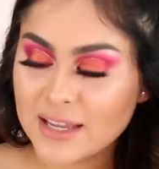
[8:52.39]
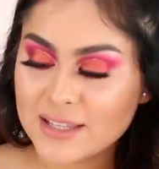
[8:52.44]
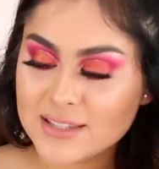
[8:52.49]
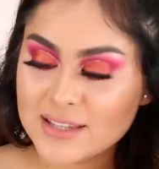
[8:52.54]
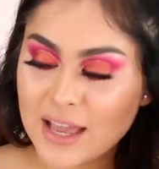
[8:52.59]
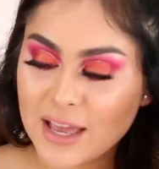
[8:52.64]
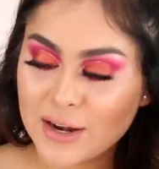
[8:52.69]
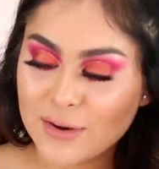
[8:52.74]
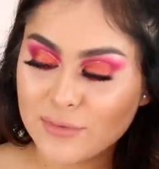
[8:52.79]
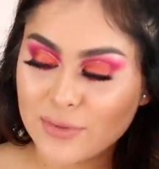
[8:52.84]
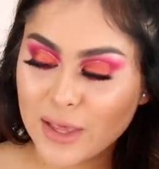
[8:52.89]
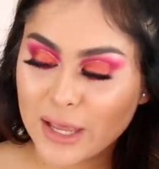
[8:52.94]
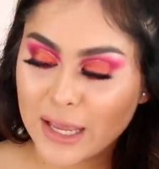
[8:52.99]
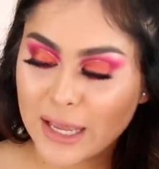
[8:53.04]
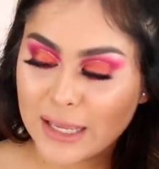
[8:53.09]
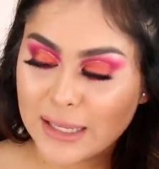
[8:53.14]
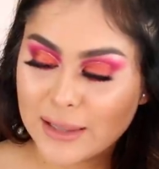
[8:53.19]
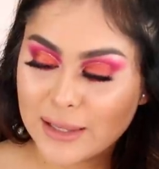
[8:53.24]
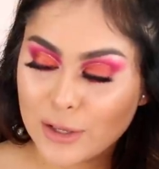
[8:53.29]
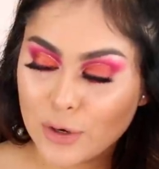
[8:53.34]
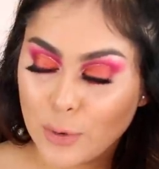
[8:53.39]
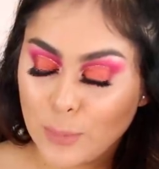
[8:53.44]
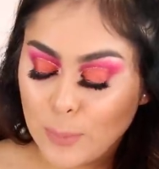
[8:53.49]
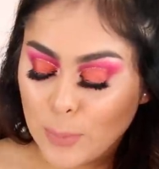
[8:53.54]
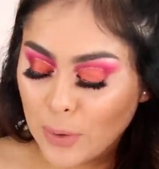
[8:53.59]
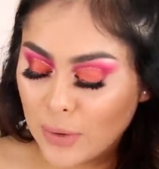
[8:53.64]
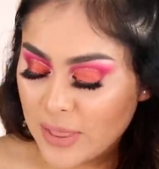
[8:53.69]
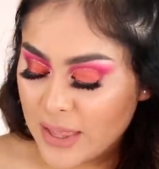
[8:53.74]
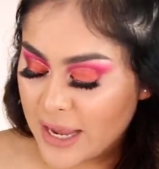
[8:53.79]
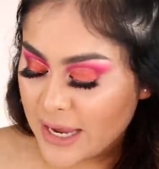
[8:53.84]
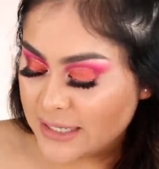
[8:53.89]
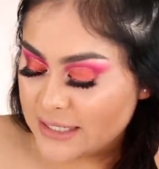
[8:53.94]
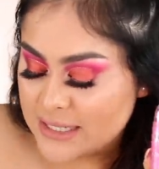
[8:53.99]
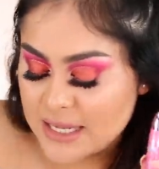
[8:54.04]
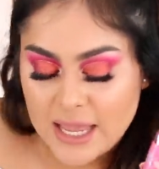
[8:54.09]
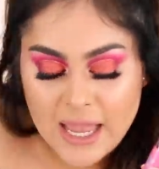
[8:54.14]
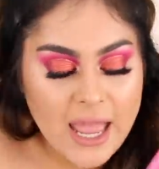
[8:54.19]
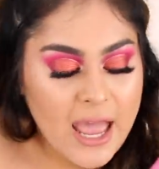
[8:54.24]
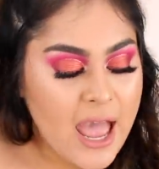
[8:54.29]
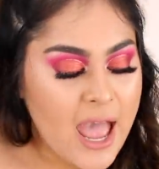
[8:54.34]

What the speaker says: It's kind of like a little bullet,